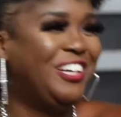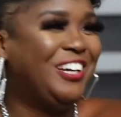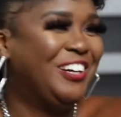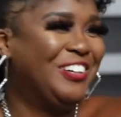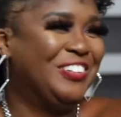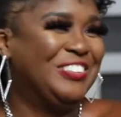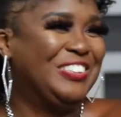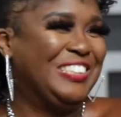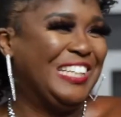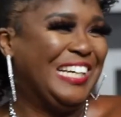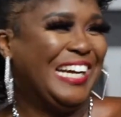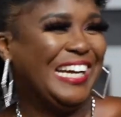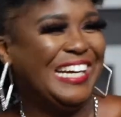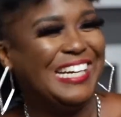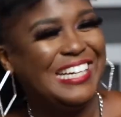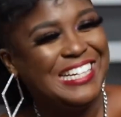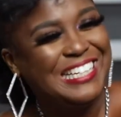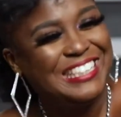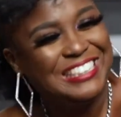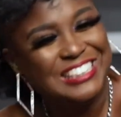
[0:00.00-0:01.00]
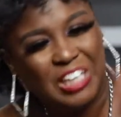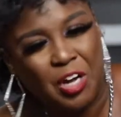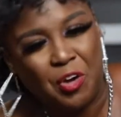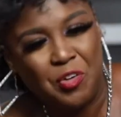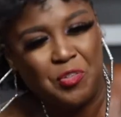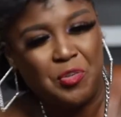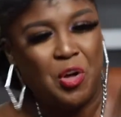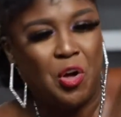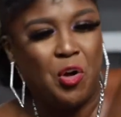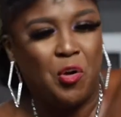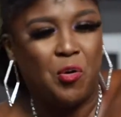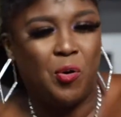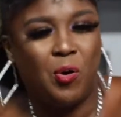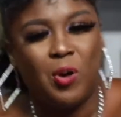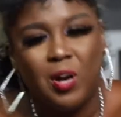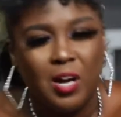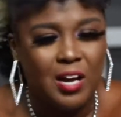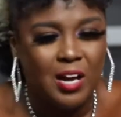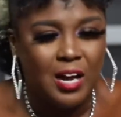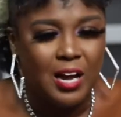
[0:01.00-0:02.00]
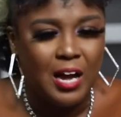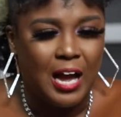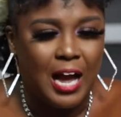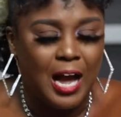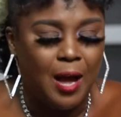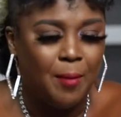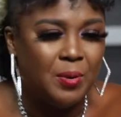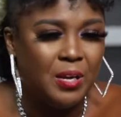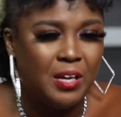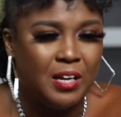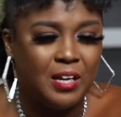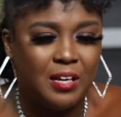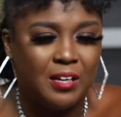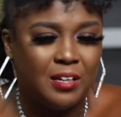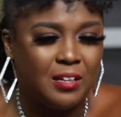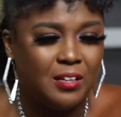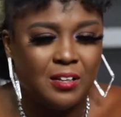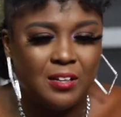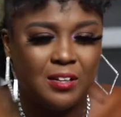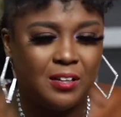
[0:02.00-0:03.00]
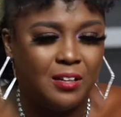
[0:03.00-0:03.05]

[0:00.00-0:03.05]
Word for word: you know what I'm saying? So, you know, I've been,